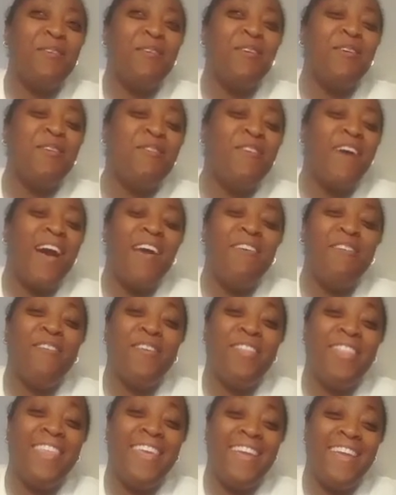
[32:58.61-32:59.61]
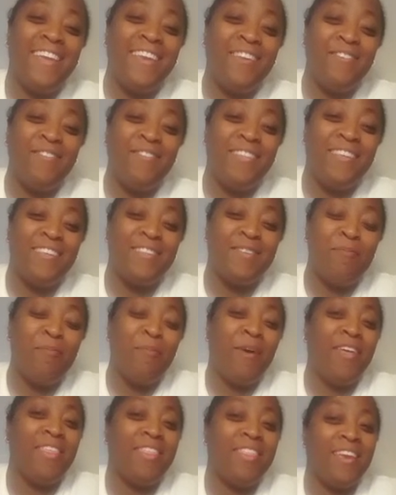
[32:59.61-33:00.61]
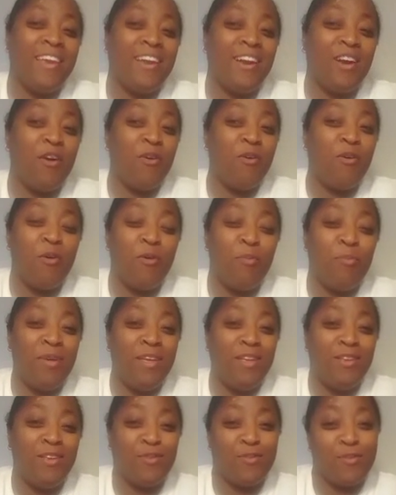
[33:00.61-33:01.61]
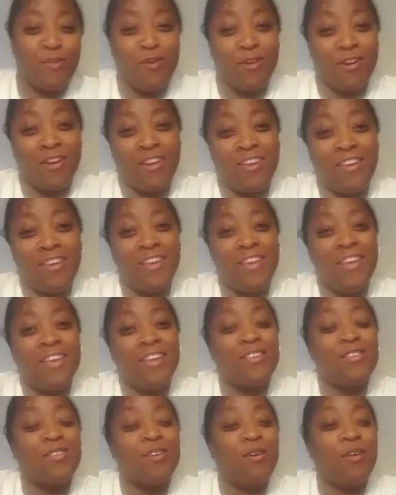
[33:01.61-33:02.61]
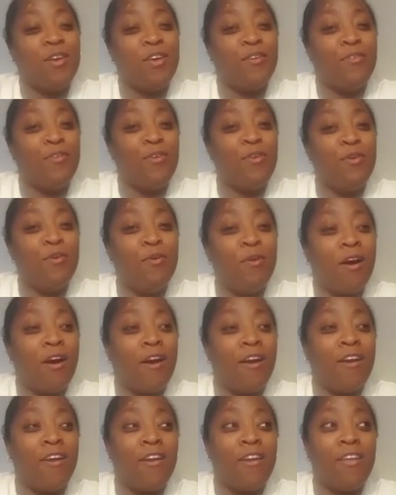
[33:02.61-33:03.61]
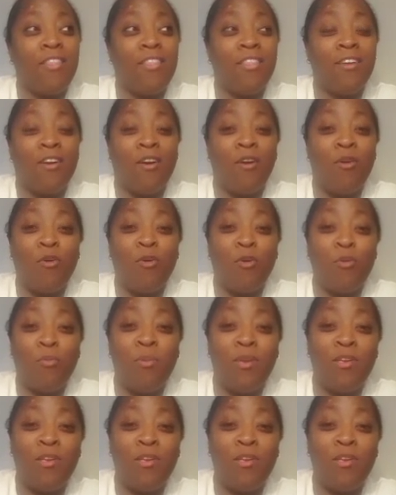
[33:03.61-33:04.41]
revival the end of this month in Cocoa Beach, Florida. So if you are in the Cocoa